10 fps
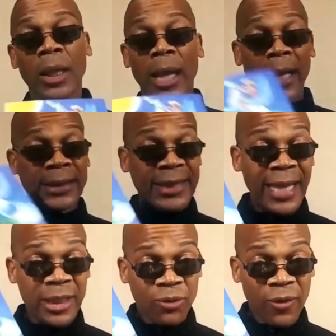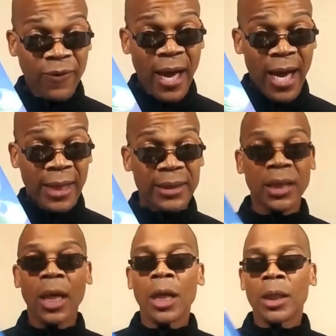and say it's
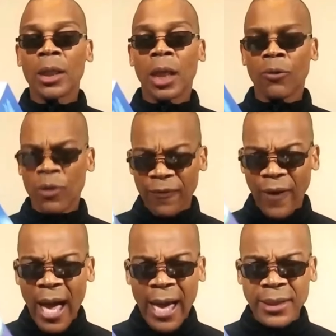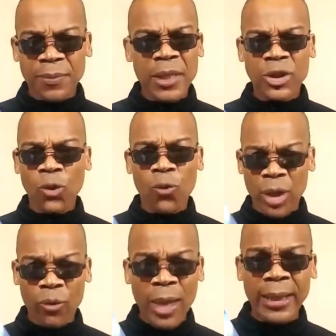revised. Revised means you've
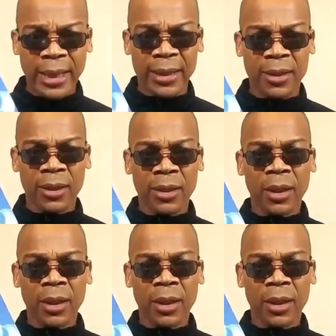rewritten it,